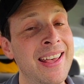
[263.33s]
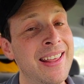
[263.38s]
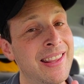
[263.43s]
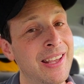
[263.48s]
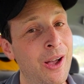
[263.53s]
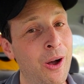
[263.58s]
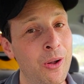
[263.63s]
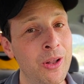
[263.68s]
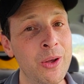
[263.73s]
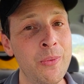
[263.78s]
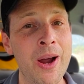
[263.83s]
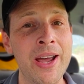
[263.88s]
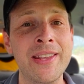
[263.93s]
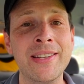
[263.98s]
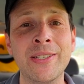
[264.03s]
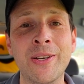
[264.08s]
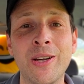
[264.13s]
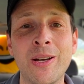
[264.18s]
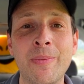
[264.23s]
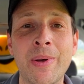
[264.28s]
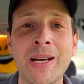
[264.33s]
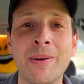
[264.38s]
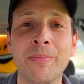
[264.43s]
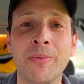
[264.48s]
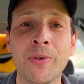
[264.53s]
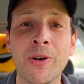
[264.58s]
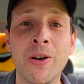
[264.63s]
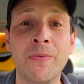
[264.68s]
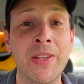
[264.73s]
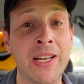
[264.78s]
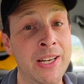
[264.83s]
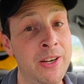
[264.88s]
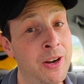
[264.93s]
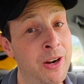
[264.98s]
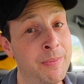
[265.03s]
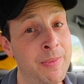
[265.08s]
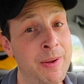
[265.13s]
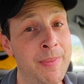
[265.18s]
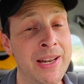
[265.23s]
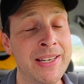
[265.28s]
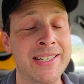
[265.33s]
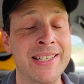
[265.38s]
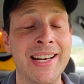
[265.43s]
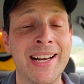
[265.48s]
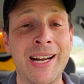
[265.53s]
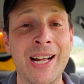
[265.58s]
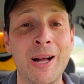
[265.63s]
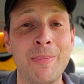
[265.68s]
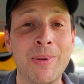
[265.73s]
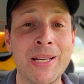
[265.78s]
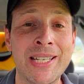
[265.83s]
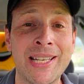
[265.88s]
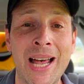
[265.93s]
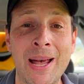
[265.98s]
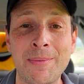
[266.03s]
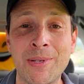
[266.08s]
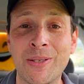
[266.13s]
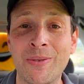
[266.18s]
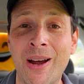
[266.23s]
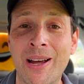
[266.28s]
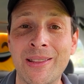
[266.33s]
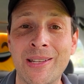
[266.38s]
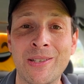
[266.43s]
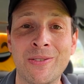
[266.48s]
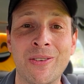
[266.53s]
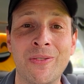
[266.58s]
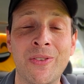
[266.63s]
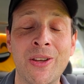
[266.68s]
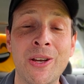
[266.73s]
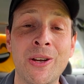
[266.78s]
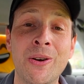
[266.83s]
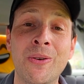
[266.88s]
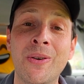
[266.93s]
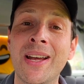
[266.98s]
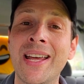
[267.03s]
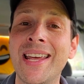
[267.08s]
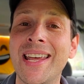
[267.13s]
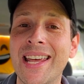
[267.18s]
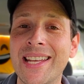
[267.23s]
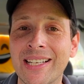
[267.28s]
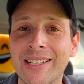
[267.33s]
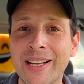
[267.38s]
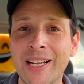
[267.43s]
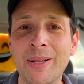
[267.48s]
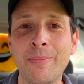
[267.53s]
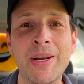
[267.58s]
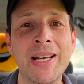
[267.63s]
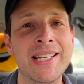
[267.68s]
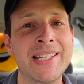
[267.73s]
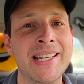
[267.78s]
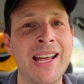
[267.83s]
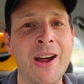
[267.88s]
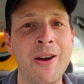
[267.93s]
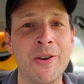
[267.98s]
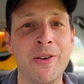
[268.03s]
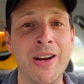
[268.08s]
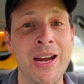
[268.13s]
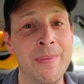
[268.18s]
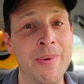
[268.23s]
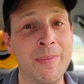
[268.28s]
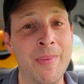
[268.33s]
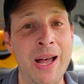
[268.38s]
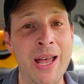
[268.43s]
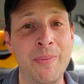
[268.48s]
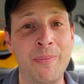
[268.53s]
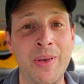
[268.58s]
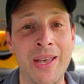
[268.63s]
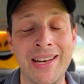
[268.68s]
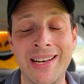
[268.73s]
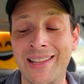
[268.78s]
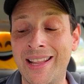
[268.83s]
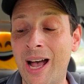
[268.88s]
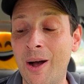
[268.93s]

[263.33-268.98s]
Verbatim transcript: The only way this could have been improved, and you heard me mention it a couple of times throughout this review, is a little bit of sour cream in my opinion.